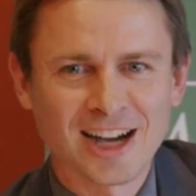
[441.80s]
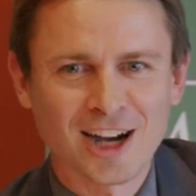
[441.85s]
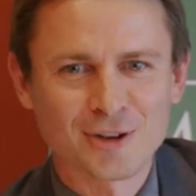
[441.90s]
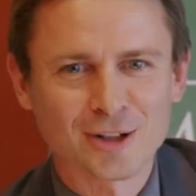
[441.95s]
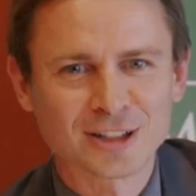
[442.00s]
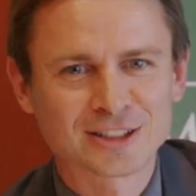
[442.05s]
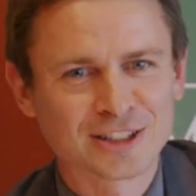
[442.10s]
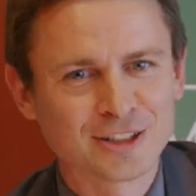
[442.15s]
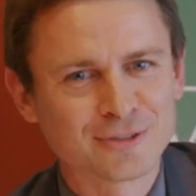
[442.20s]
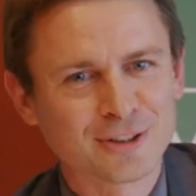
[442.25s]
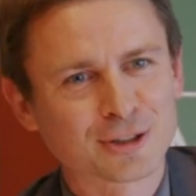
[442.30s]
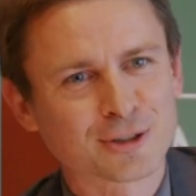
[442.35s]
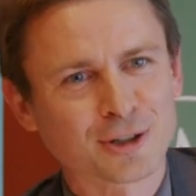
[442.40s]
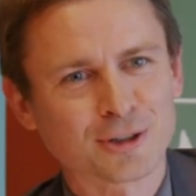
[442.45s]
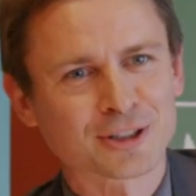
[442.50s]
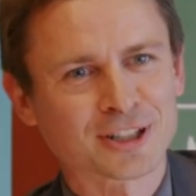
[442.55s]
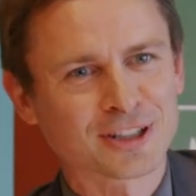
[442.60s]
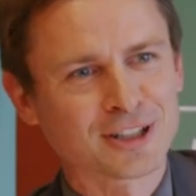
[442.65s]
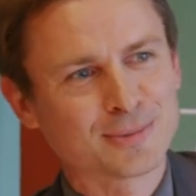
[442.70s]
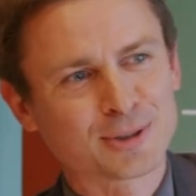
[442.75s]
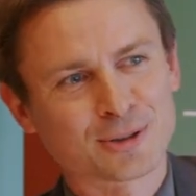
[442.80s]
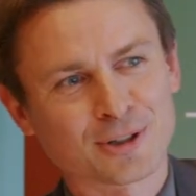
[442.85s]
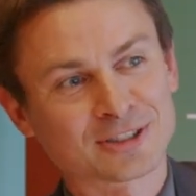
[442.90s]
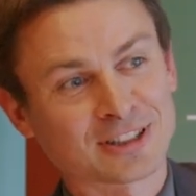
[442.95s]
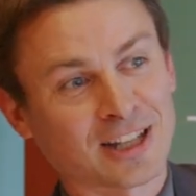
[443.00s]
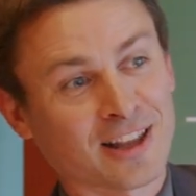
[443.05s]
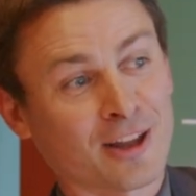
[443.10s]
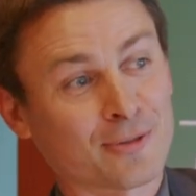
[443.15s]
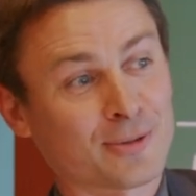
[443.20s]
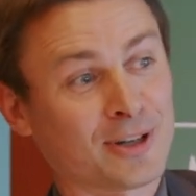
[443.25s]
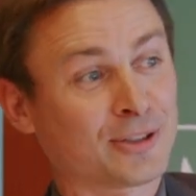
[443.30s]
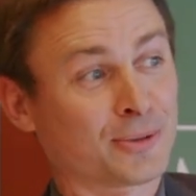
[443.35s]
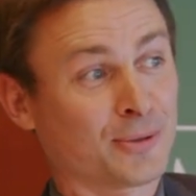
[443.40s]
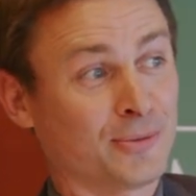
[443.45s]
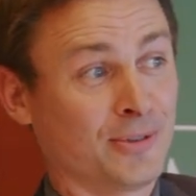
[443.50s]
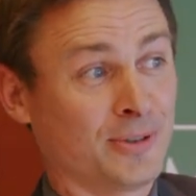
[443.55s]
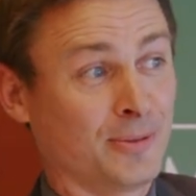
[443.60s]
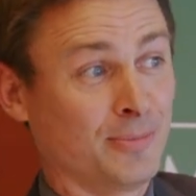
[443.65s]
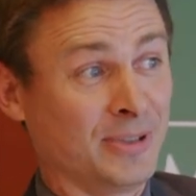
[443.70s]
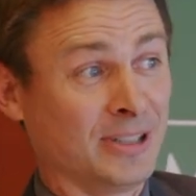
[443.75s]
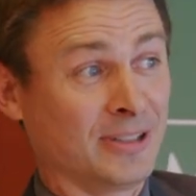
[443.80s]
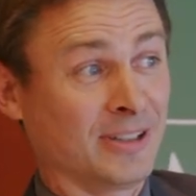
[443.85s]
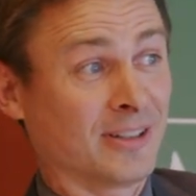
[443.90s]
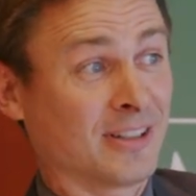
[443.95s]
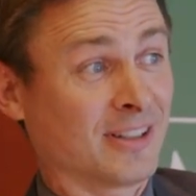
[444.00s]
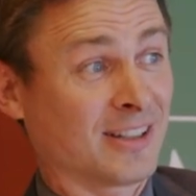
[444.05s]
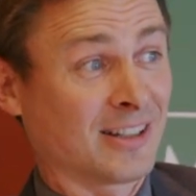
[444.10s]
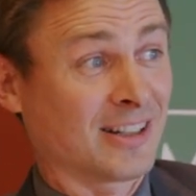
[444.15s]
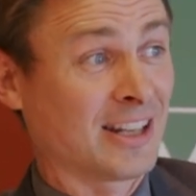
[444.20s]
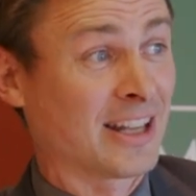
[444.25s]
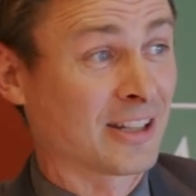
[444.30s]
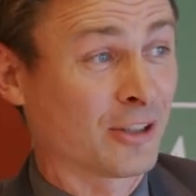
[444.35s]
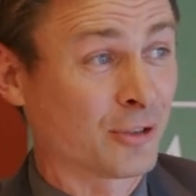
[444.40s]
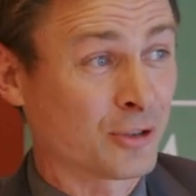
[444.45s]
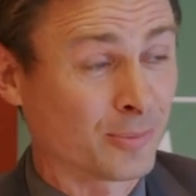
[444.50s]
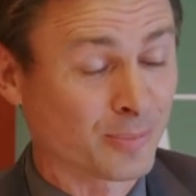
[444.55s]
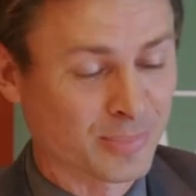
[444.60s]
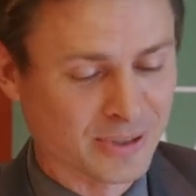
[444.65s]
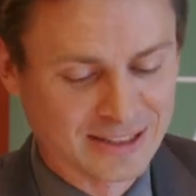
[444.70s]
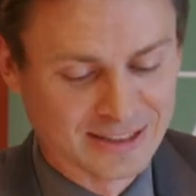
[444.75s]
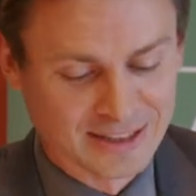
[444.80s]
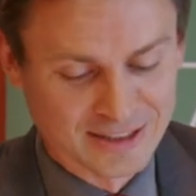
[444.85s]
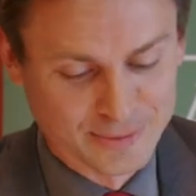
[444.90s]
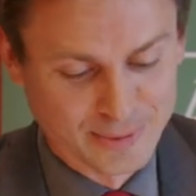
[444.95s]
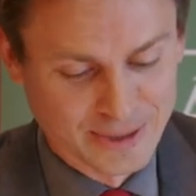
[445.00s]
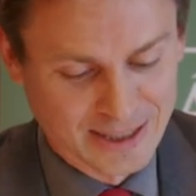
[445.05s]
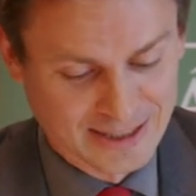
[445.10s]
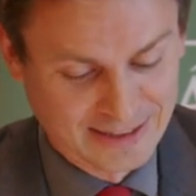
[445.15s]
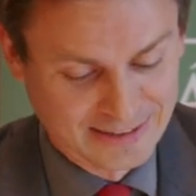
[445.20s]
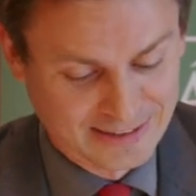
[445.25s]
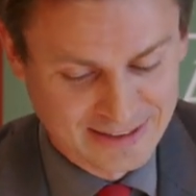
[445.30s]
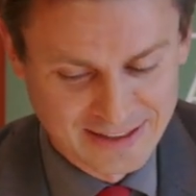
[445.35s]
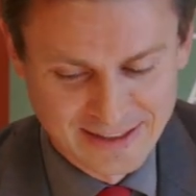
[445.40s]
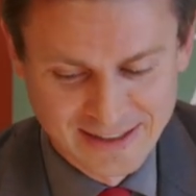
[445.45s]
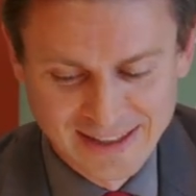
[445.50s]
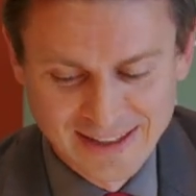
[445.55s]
our Civil Code, because otherwise we will be lagging completely behind.